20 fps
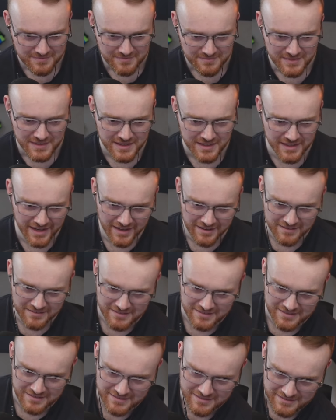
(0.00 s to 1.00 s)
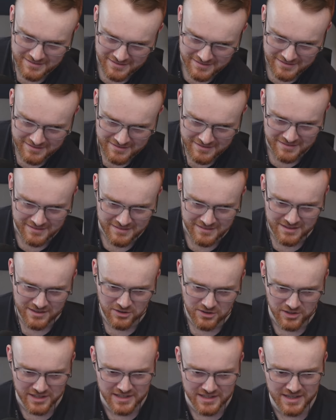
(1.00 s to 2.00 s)
yeah.
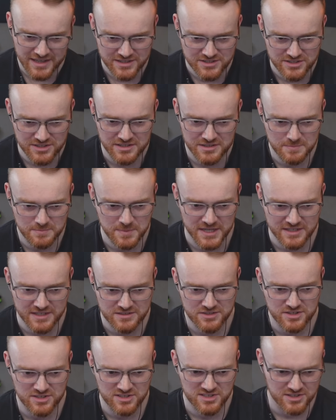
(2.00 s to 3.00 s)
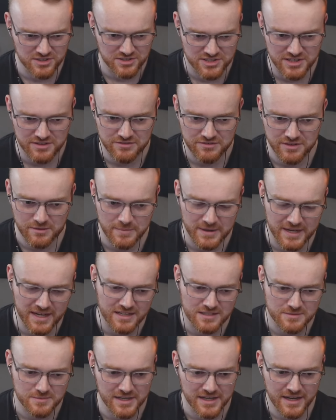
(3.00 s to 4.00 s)
Only connection is Pix just searching for the
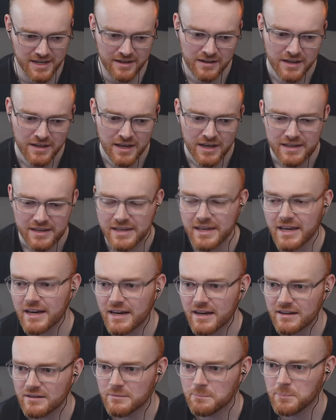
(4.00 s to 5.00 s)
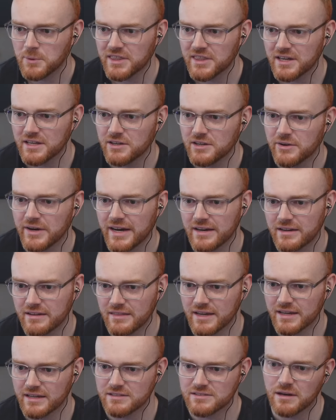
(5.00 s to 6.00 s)
past, but yeah. Yeah, but then you added,
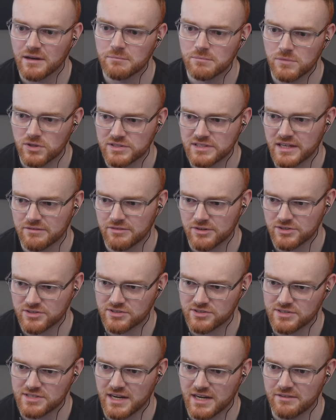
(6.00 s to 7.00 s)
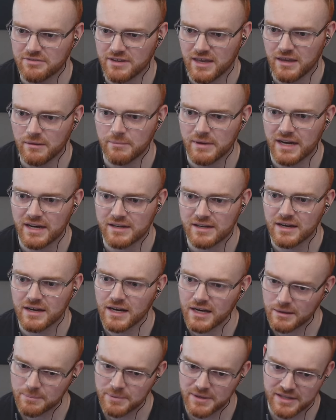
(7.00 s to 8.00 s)
like, some multiversal stuff came back
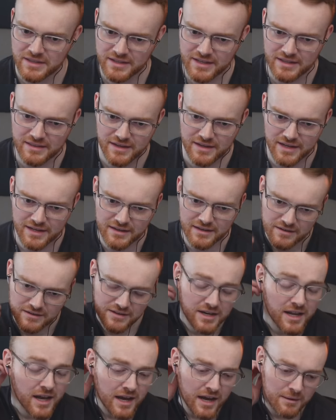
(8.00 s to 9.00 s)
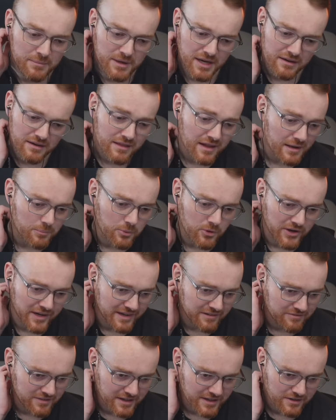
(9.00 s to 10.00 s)
up, and then, like, no, I'm not, like,
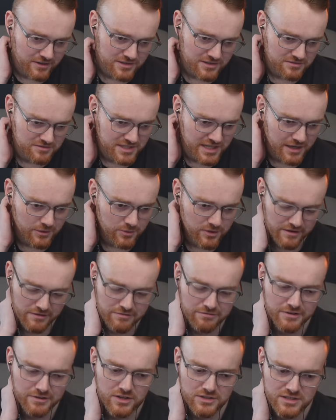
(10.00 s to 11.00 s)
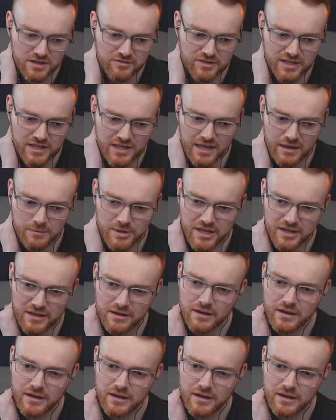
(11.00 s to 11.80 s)
pointing fingers of saying where the fault of it came in,